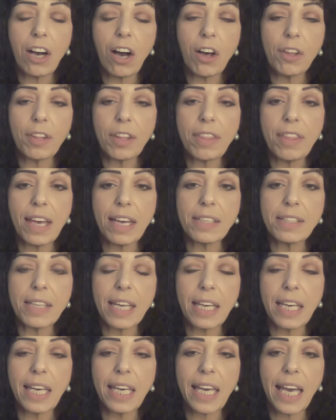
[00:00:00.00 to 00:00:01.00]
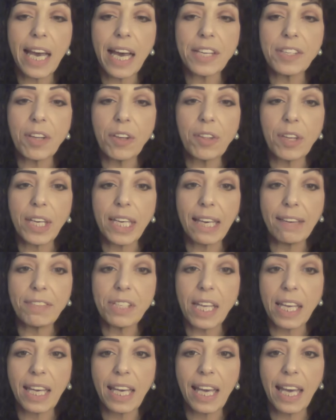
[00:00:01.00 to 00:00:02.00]
all the things that he has, all the gifts
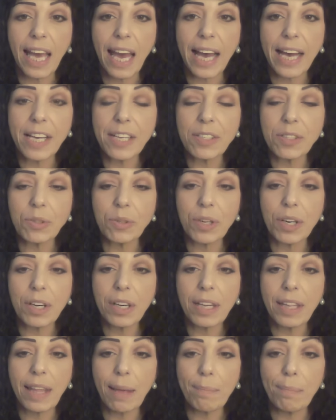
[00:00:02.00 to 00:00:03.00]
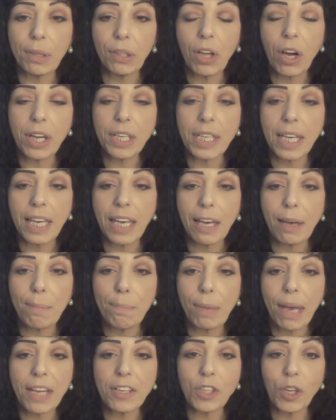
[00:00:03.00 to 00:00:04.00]
that he has or that belong to him,
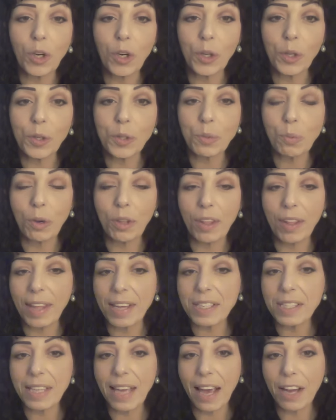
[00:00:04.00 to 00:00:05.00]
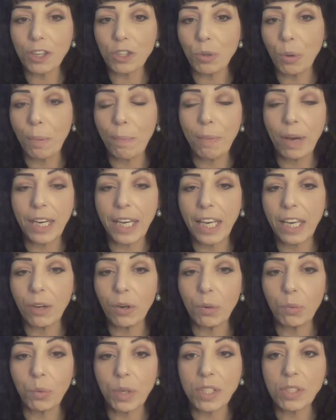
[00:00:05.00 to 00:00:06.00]
pentacles, whether that's actual money
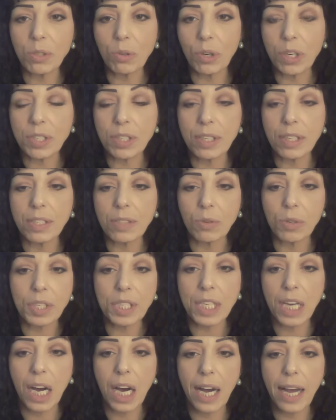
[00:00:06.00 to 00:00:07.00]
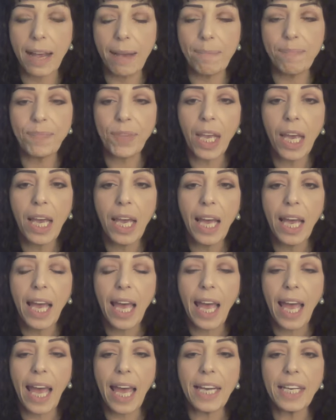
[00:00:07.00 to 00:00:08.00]
or resources or time,
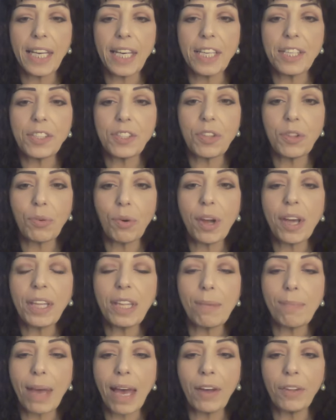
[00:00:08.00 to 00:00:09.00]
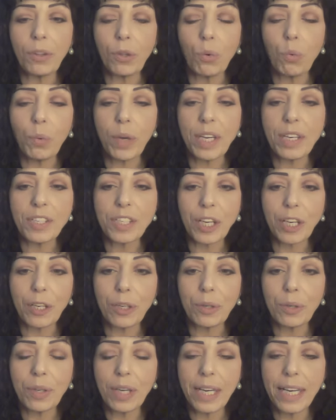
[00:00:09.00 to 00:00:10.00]
and he's throwing them out the
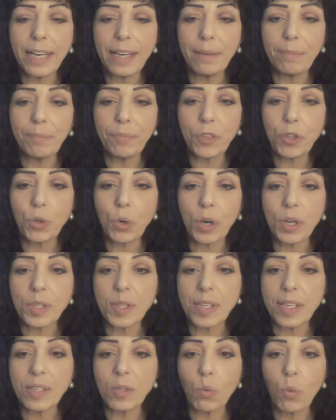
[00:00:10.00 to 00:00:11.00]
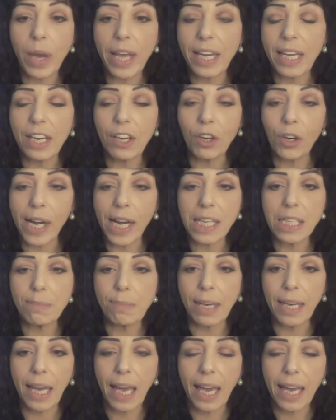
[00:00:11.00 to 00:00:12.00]
window towards these waiting,
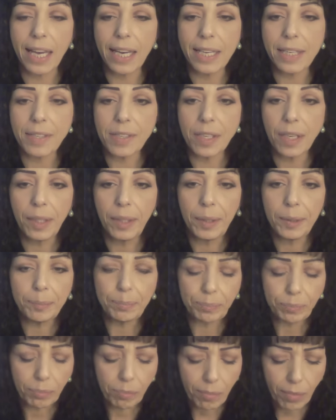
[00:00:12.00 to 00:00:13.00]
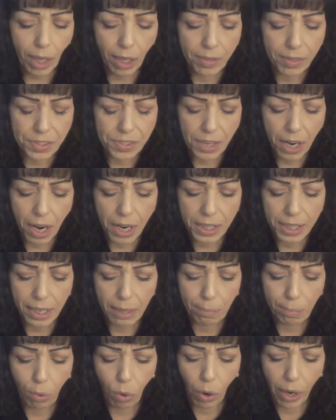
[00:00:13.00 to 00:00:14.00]
grasping hands. This card
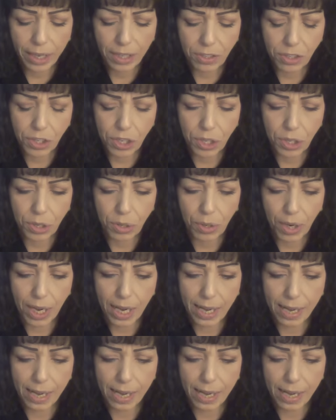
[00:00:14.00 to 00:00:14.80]
can point to